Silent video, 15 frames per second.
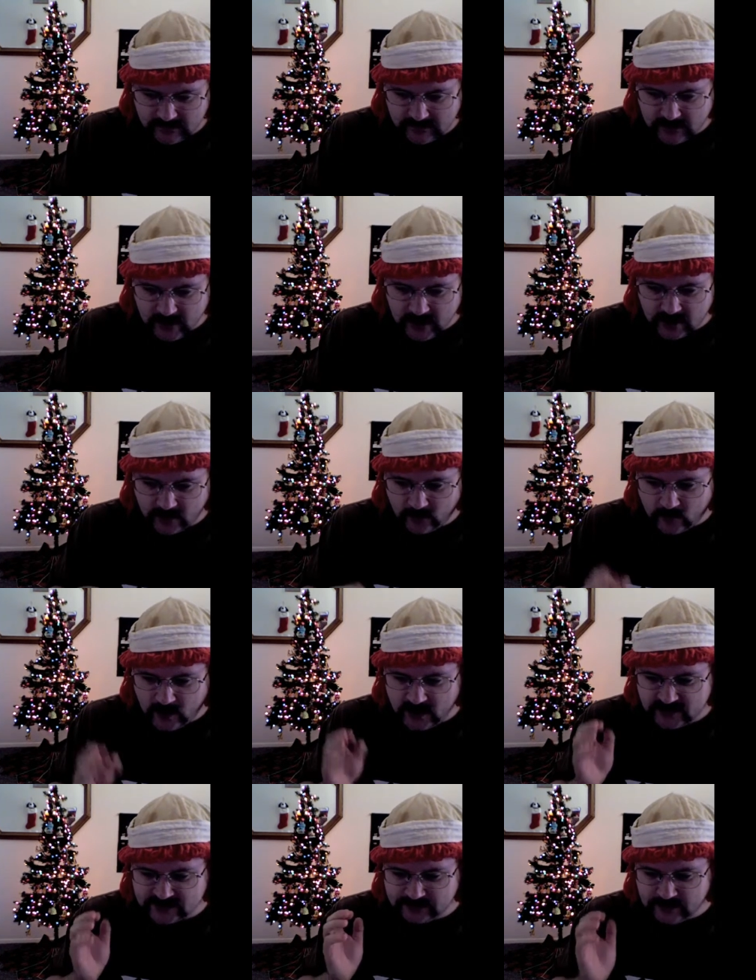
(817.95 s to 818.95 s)
I don't know why, it
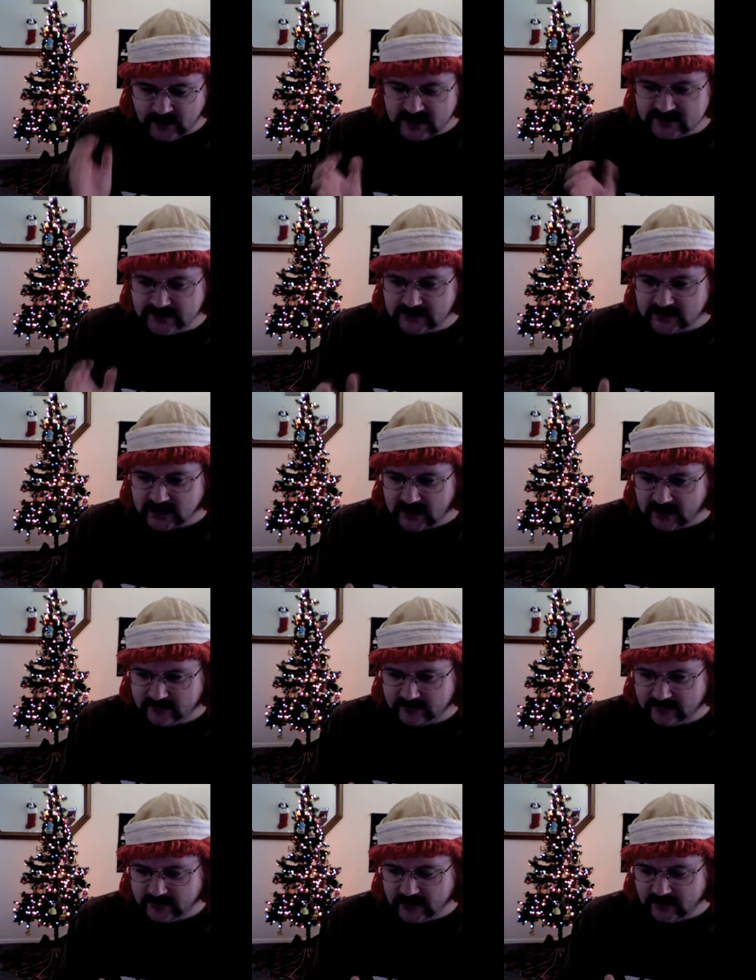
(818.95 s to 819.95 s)
just makes me laugh
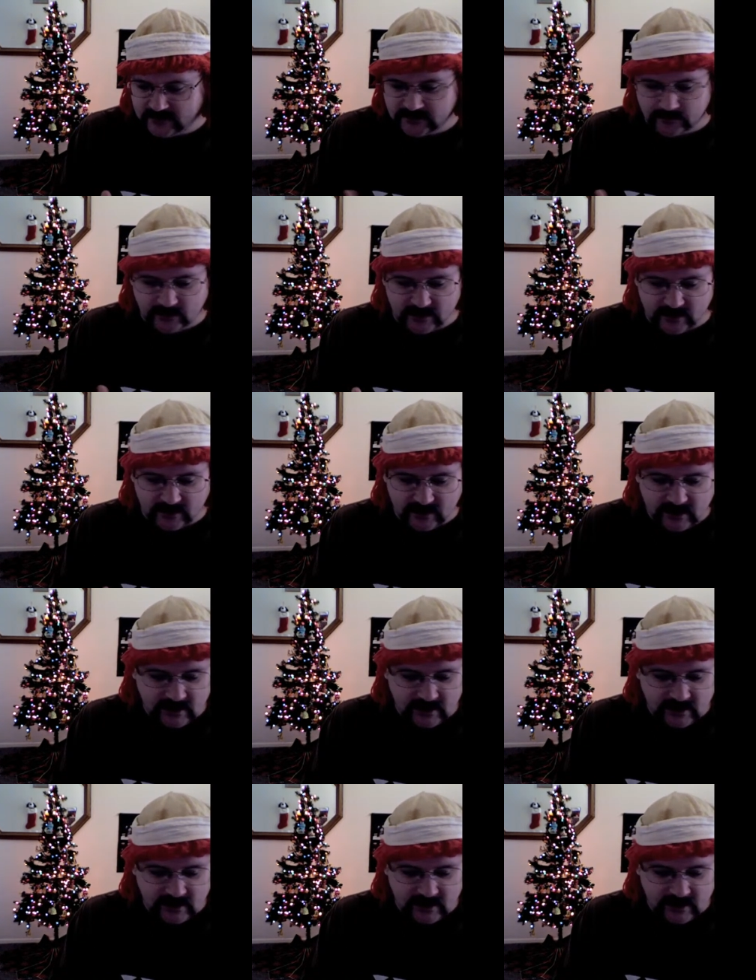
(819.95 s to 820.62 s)
every time I hit it.